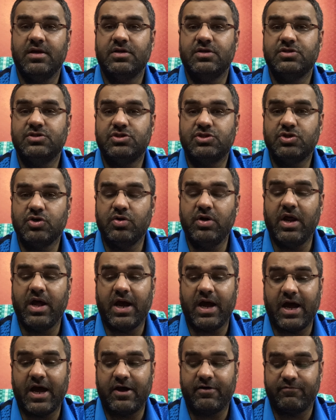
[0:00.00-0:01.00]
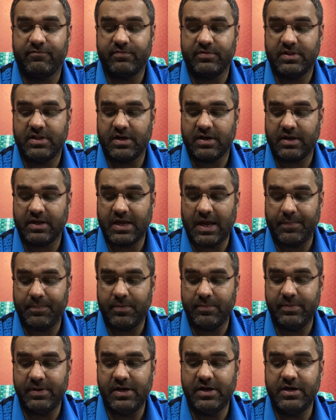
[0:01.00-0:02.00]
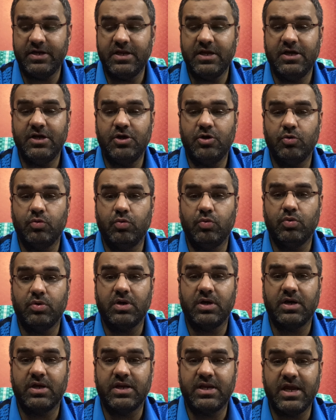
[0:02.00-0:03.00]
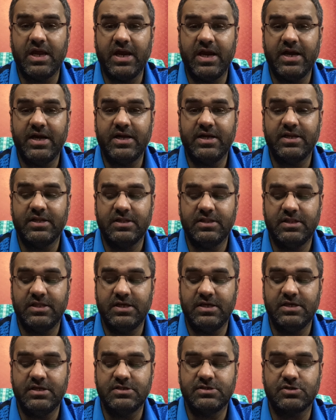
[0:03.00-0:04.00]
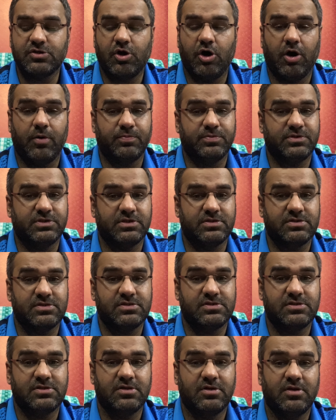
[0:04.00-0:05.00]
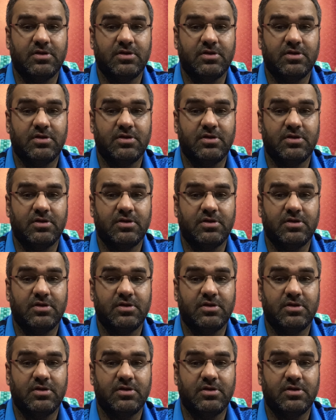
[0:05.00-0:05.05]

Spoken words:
should have the capability to create these options.